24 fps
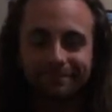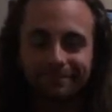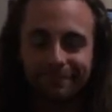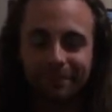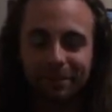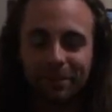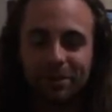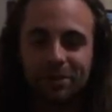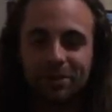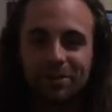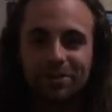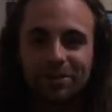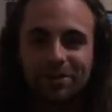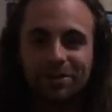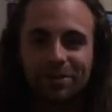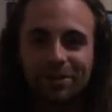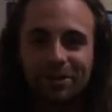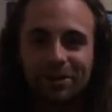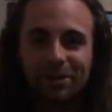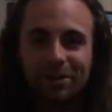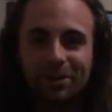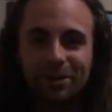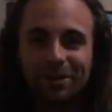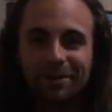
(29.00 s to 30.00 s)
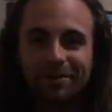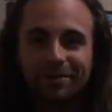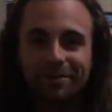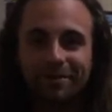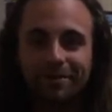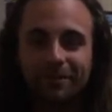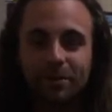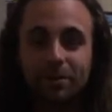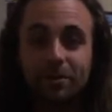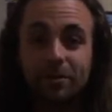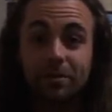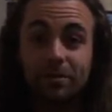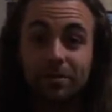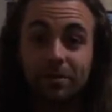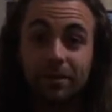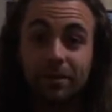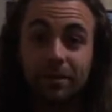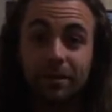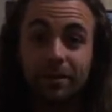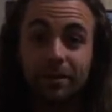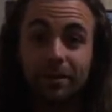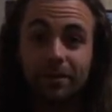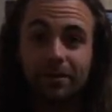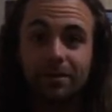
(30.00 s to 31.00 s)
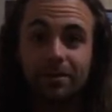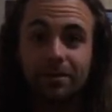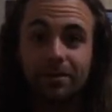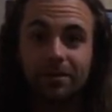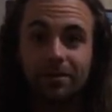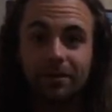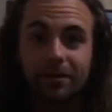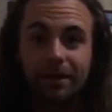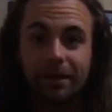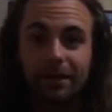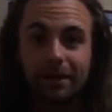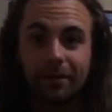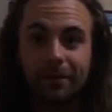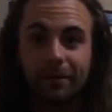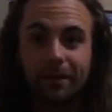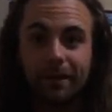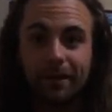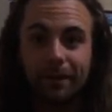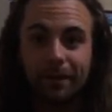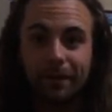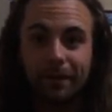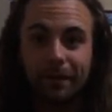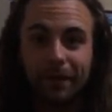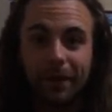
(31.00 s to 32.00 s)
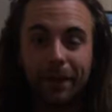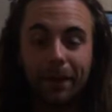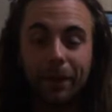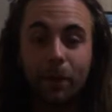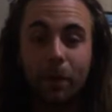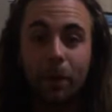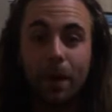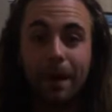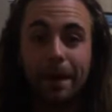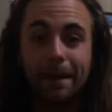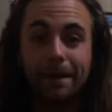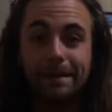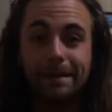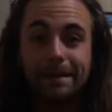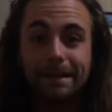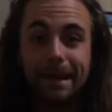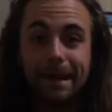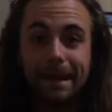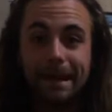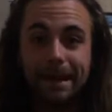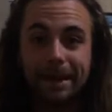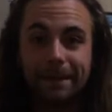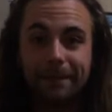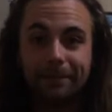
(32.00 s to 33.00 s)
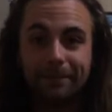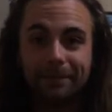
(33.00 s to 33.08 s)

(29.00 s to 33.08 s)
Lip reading: which is her. You should see her. She's really quite a stunner.